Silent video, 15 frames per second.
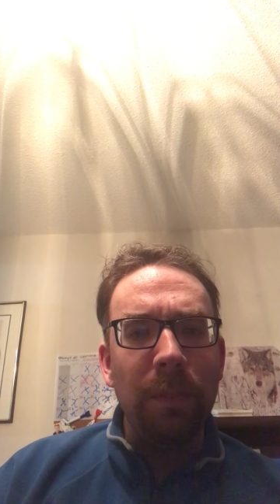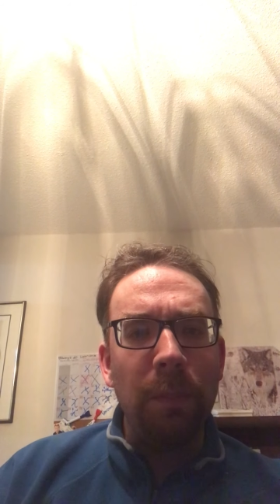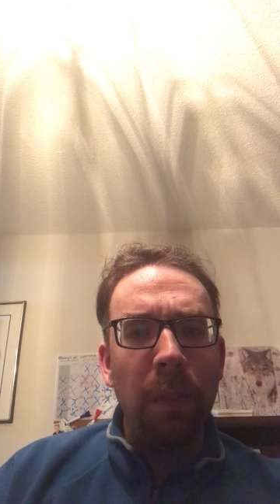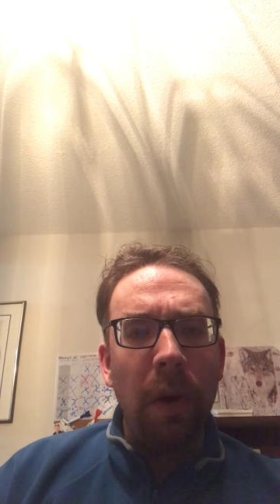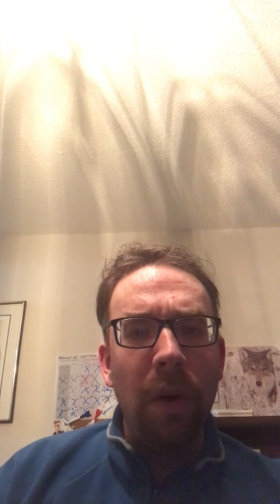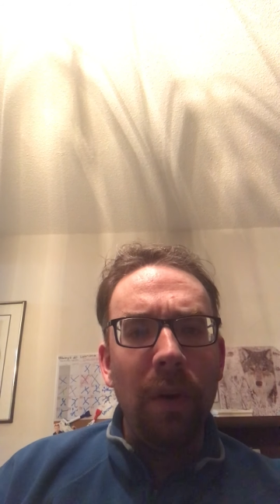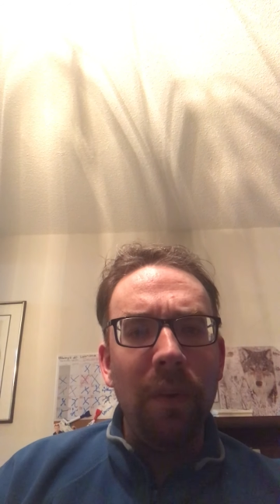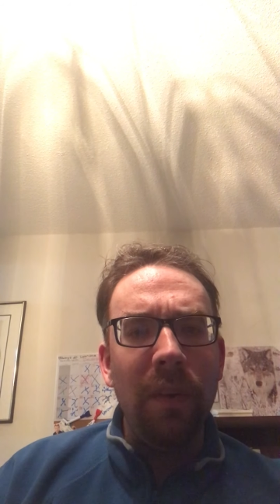
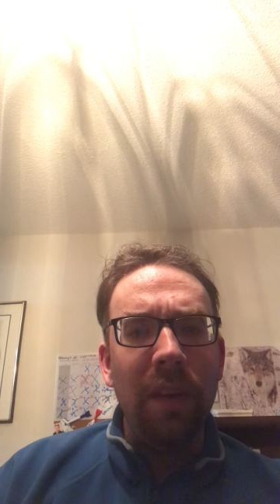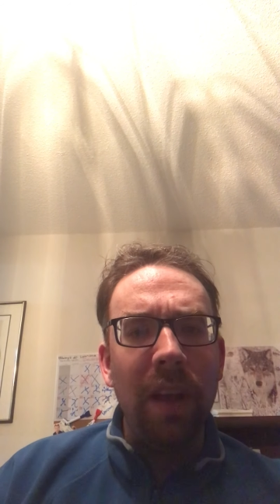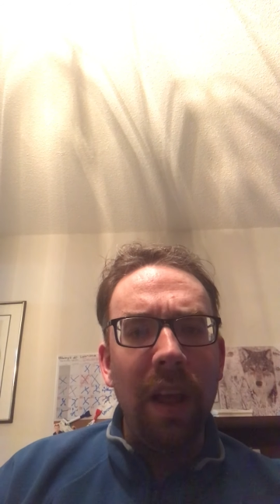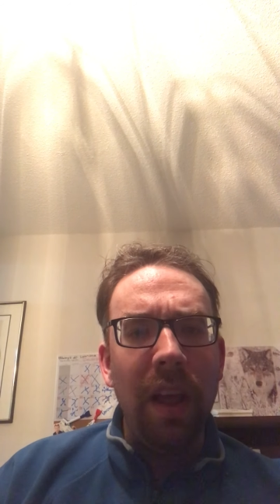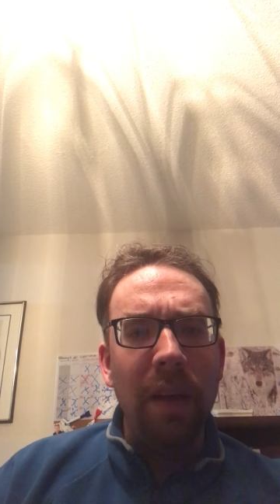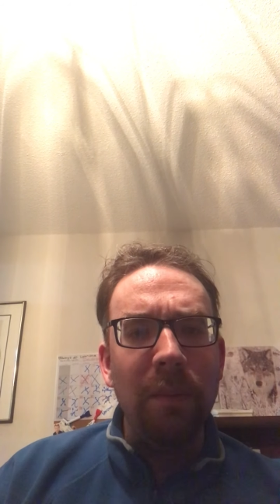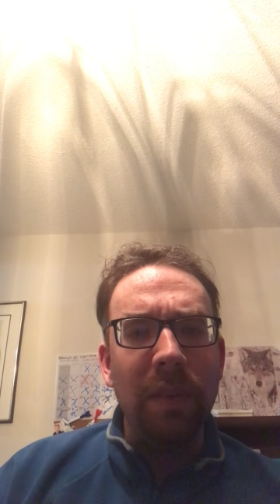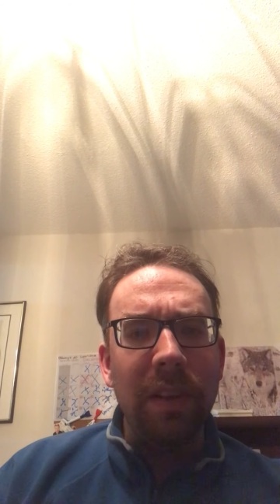
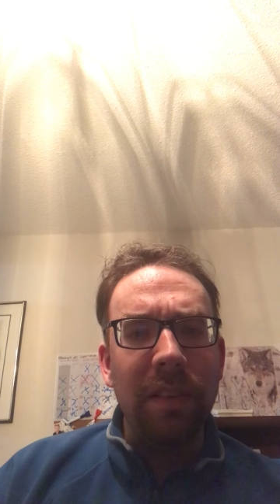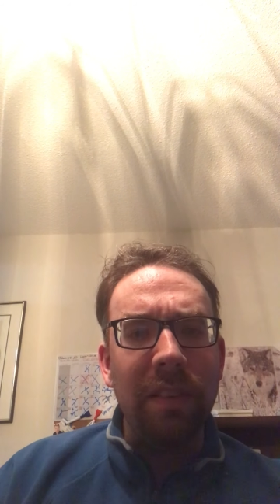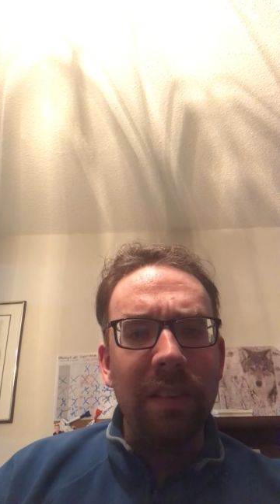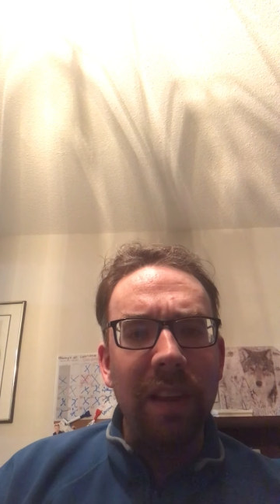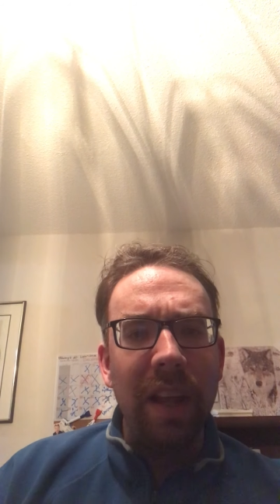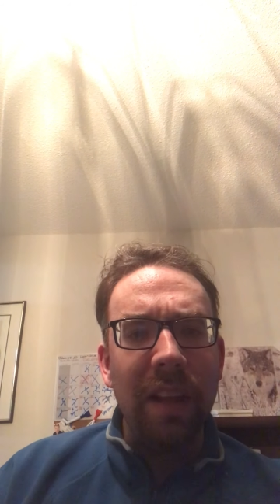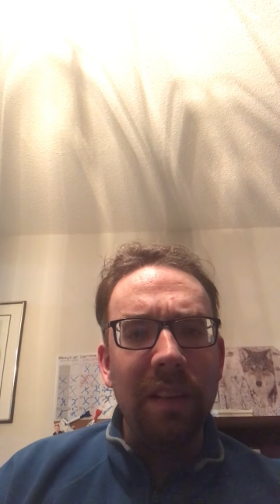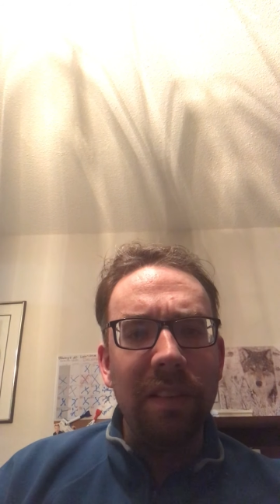pro-common
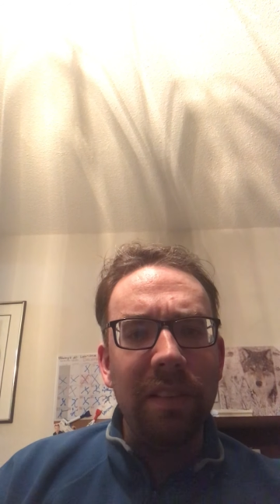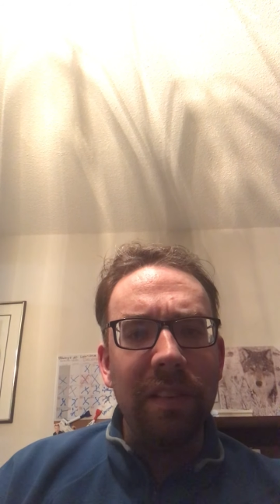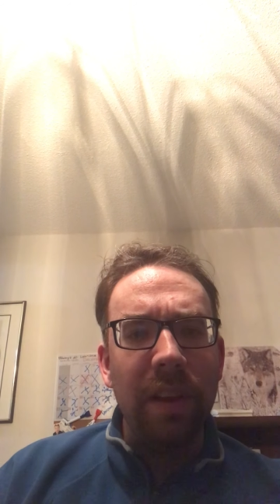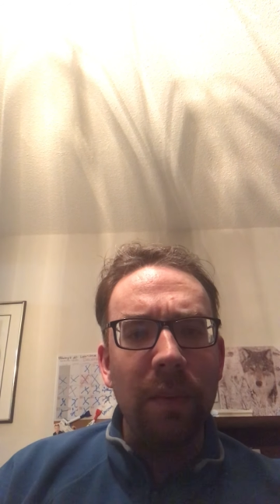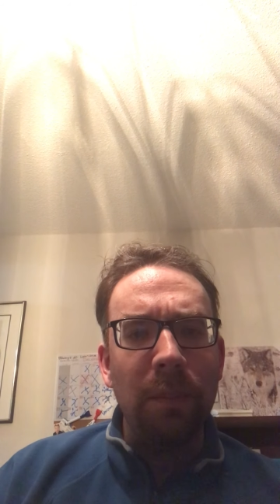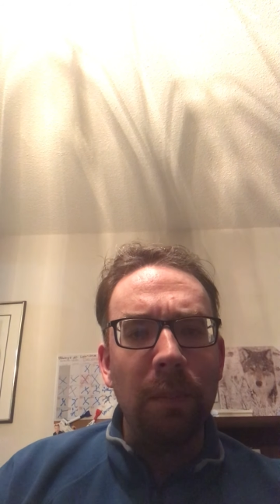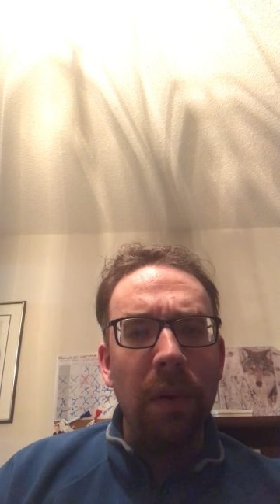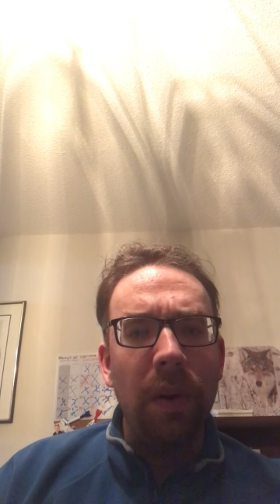sense
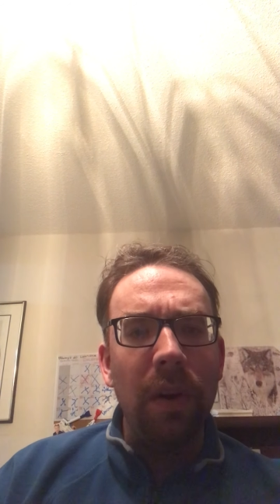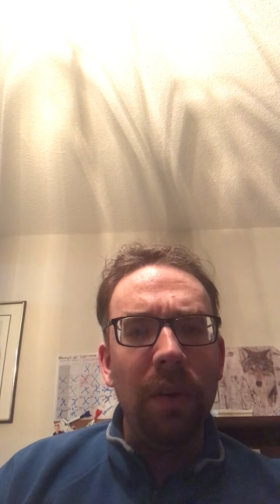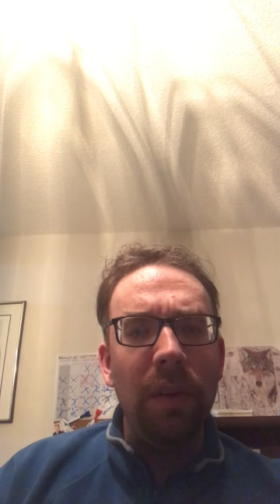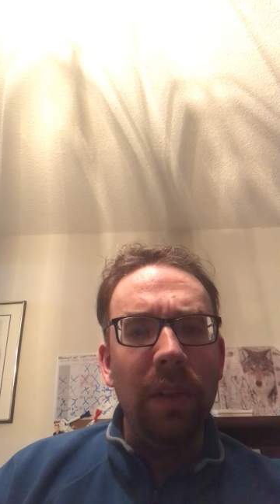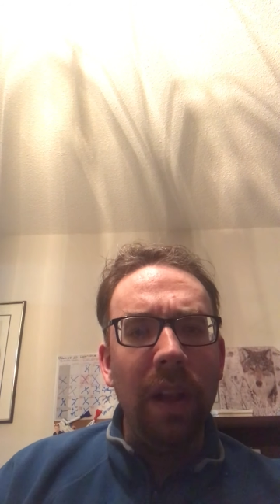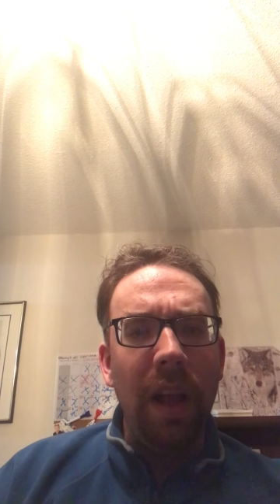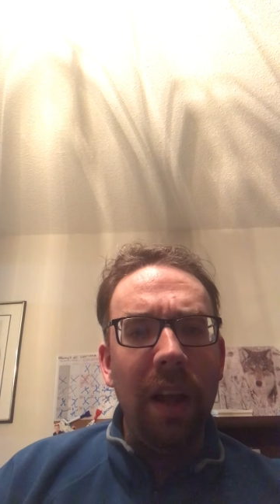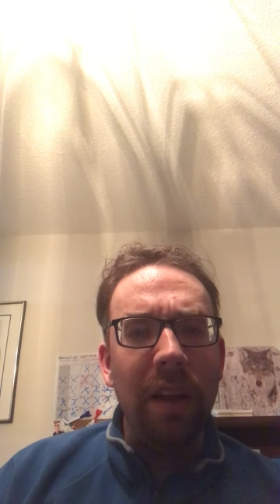and
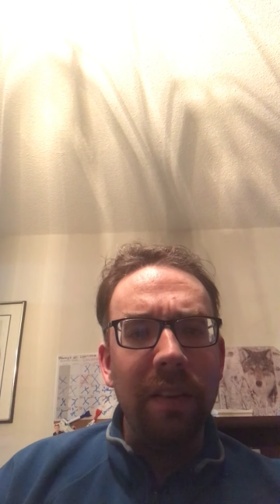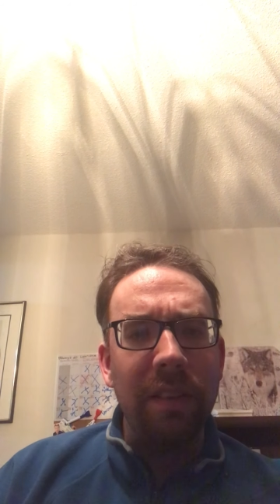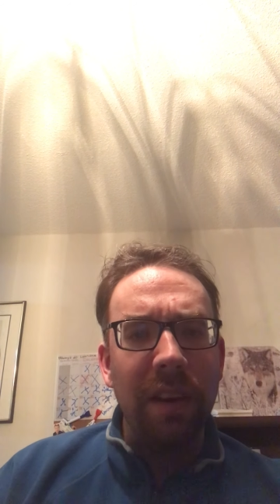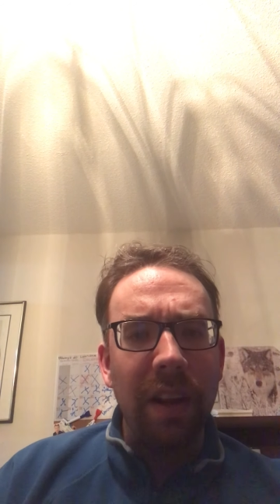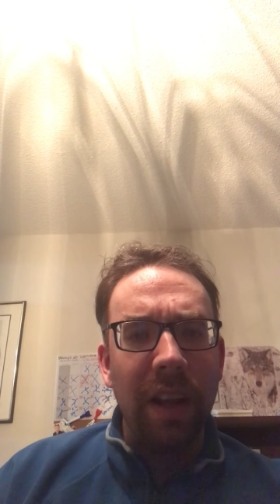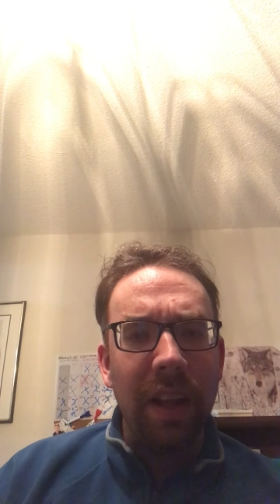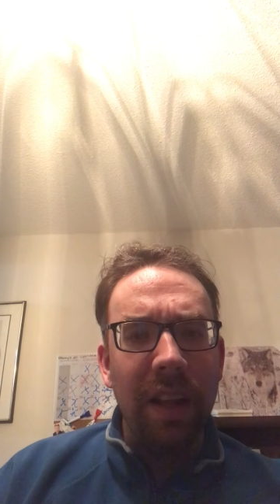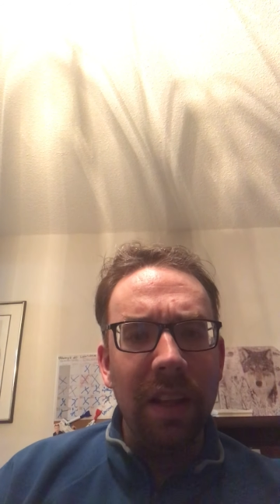pro-logic.